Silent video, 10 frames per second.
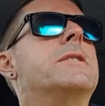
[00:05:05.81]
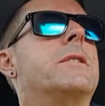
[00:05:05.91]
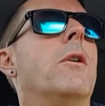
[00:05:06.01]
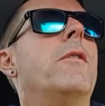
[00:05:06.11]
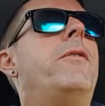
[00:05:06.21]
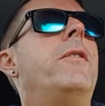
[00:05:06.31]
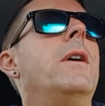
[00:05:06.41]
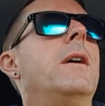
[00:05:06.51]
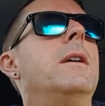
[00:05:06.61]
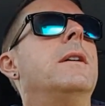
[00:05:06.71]
yourself
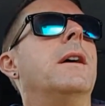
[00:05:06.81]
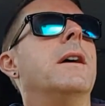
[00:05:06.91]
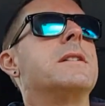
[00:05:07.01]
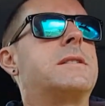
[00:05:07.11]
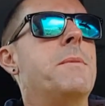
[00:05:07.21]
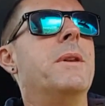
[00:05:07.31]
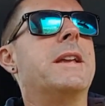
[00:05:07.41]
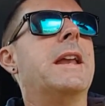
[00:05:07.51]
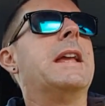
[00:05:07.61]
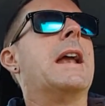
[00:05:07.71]
simply
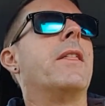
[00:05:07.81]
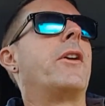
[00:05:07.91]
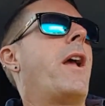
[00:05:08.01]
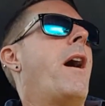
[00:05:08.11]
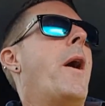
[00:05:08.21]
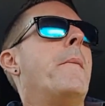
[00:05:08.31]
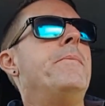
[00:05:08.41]
getting out of the car.